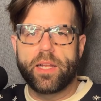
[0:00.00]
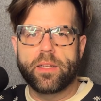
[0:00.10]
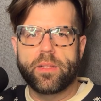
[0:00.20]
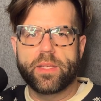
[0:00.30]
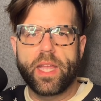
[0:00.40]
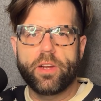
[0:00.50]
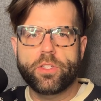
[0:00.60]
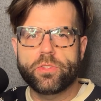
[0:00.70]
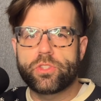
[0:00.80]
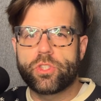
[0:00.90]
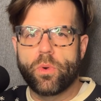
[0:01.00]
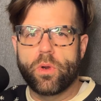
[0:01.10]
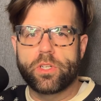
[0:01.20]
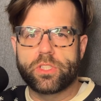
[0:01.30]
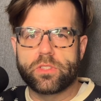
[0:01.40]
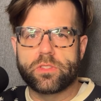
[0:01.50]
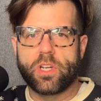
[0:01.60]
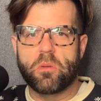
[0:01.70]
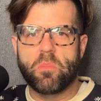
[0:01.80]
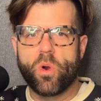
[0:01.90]
the character's true origins
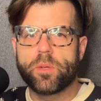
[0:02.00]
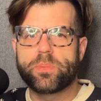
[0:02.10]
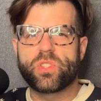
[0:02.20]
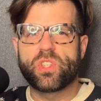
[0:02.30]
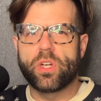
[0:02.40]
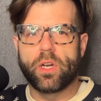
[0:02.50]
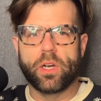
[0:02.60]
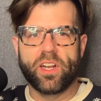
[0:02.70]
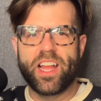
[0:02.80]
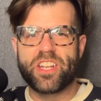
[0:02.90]
are more obscure and